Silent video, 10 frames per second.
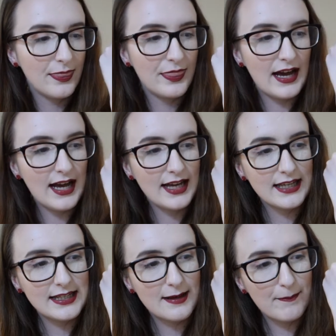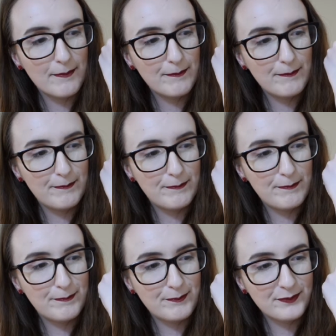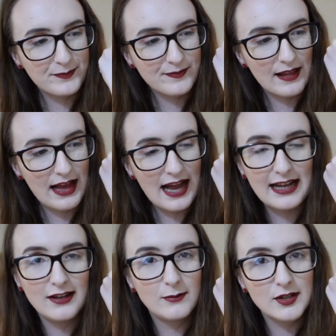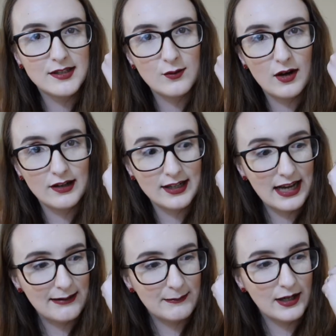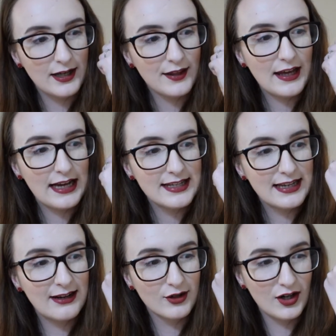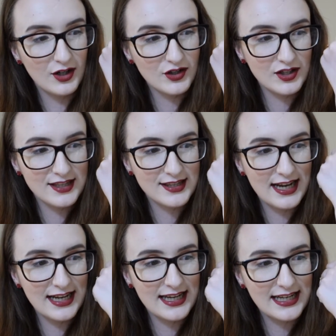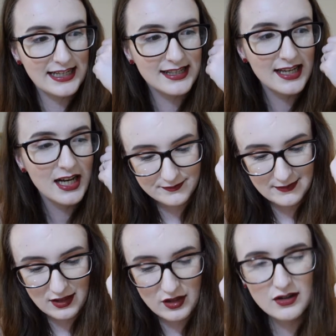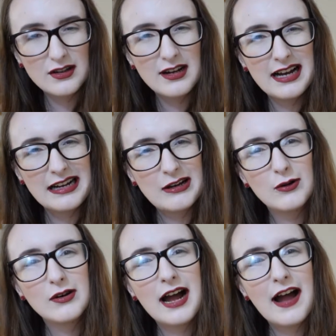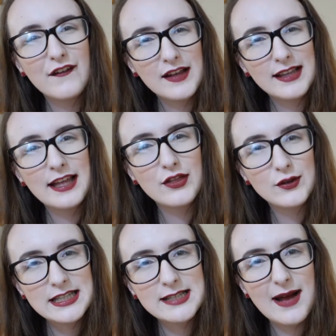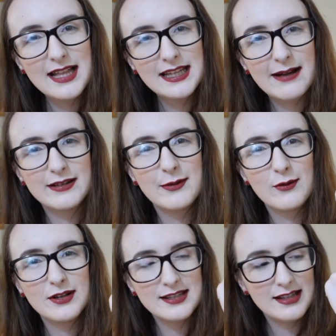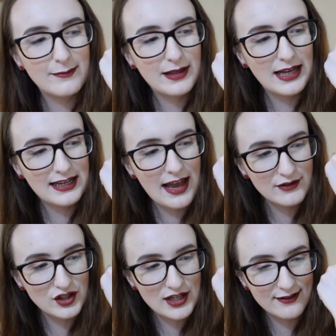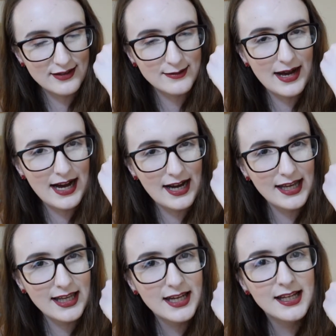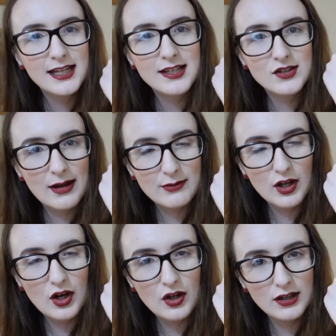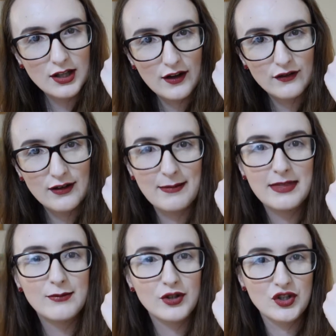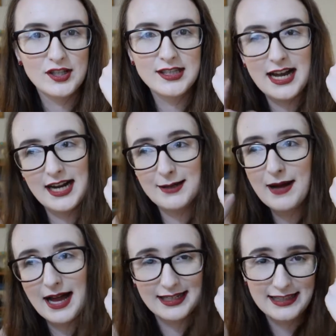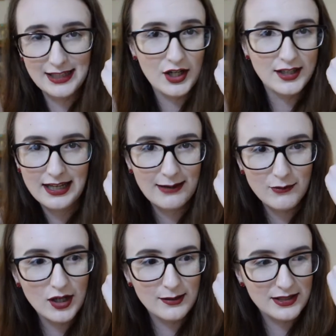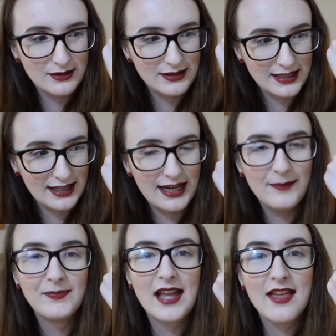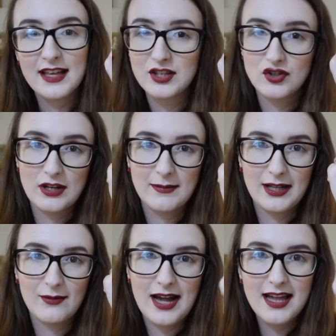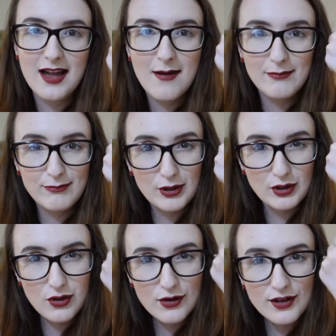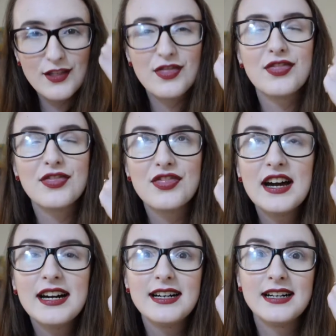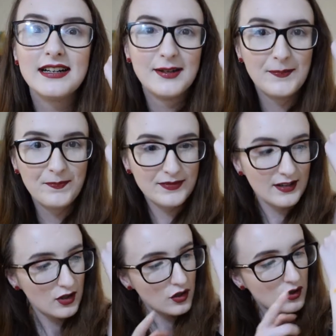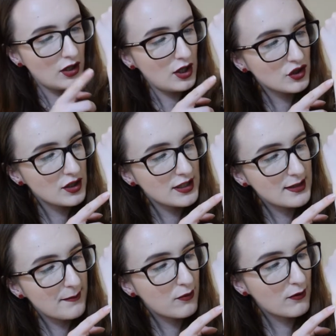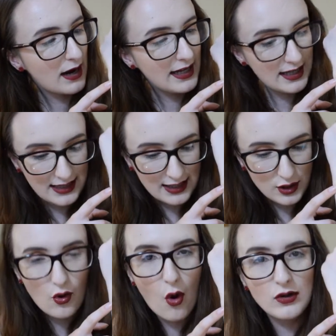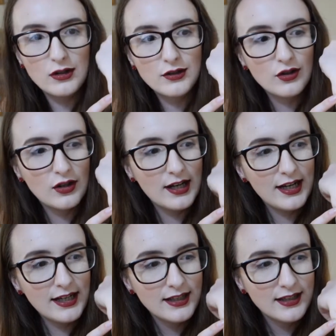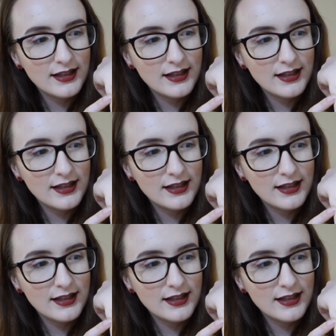That is, I almost swore on camera, that is how gorgeous that is. You know how I feel like through this palette I'm going to be wanting to apply every shadow to my eye? So I'm going to hold off grabbing the brush and start packing it on. Like, I'm not going to be doing that. That's a dream anyway. But look at that. Gorgeous, a bright like gold colour.